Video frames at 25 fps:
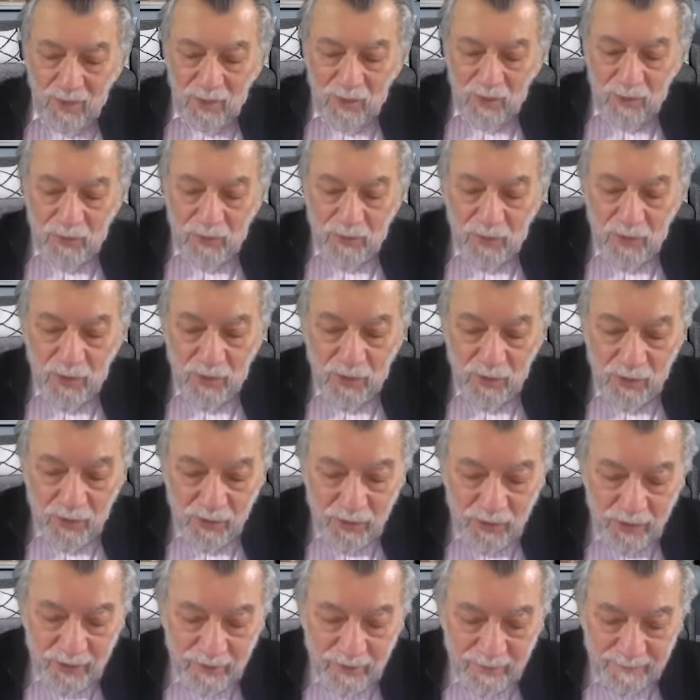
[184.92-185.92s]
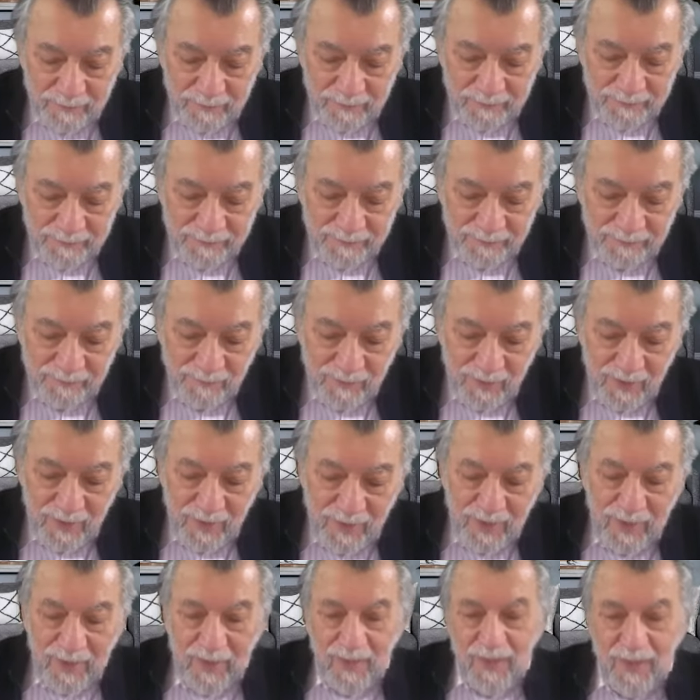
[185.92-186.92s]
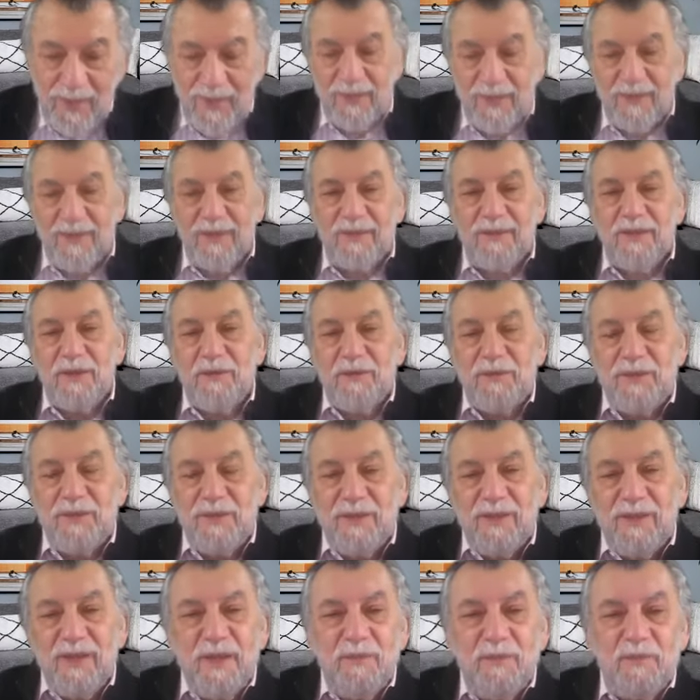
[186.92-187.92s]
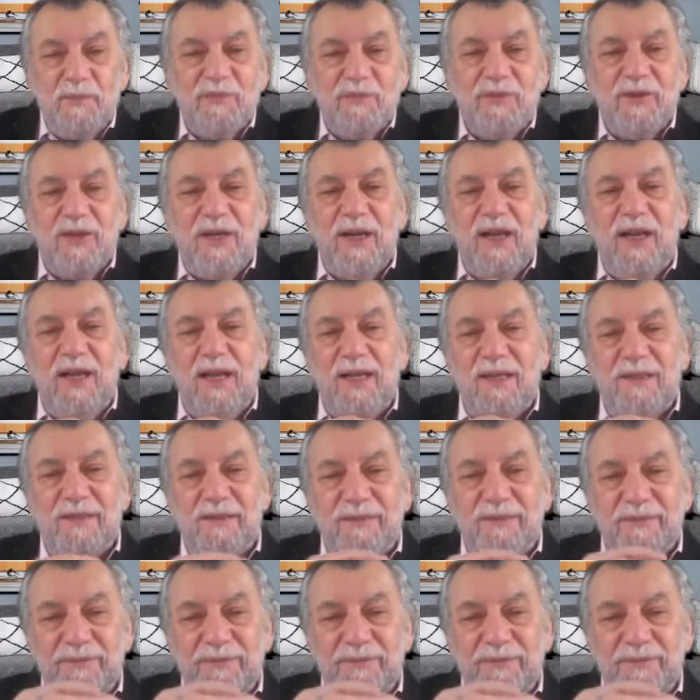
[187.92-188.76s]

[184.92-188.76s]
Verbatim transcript: who heard that there was a name of God,